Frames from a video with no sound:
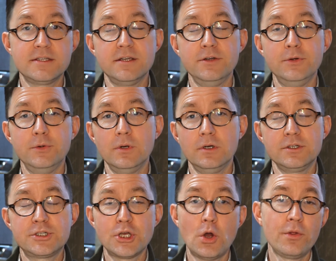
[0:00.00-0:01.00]
to
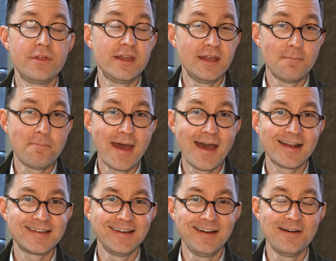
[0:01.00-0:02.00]
show the
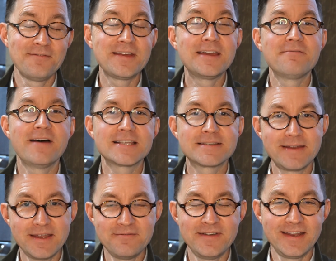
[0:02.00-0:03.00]
impact of the
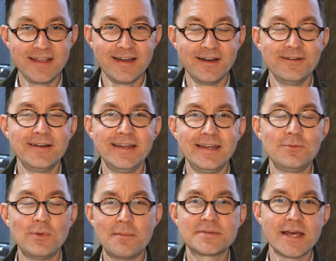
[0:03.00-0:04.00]
investment in video
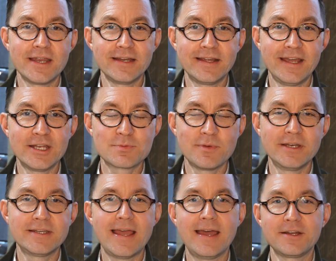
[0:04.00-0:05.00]
in website
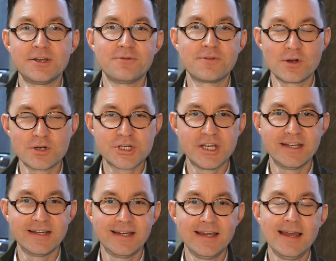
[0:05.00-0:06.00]
engagement and
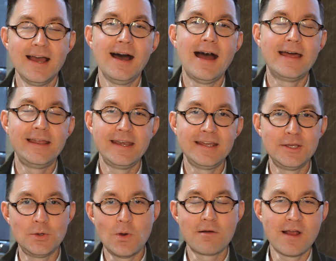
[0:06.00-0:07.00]
conversion uh, on
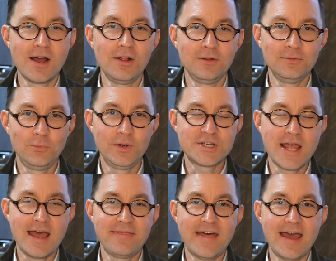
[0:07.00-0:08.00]
any URL which
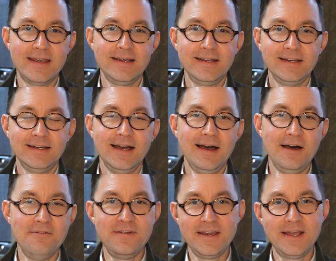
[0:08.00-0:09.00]
had that
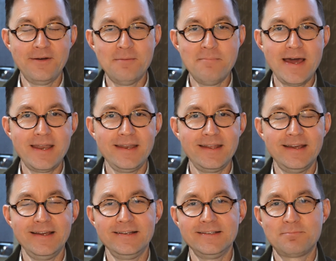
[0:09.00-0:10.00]
uh, a video
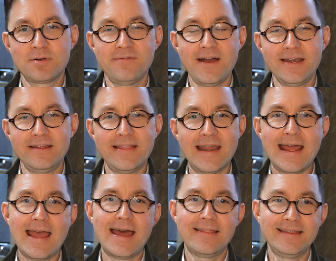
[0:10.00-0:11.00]
embedded, provided that
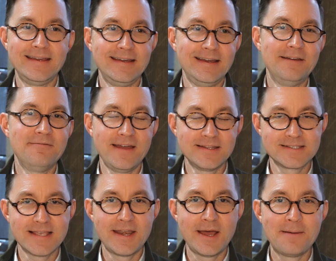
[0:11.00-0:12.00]
I had the event
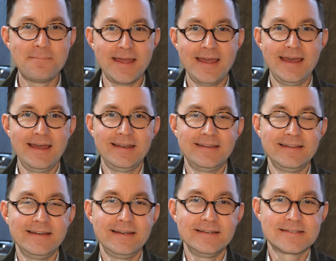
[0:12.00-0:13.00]
set up and
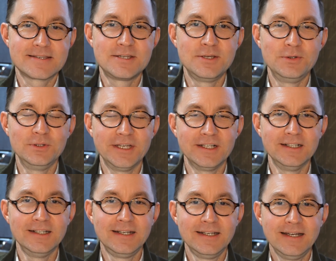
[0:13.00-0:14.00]
these two
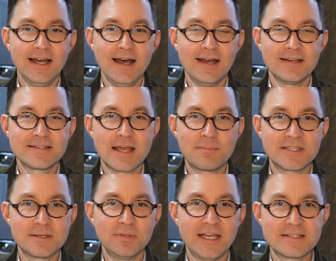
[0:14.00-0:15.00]
little uh,
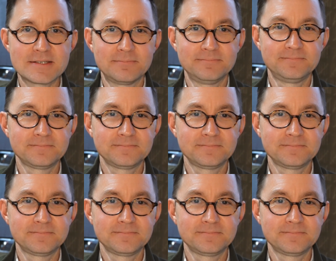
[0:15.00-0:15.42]
segments in place.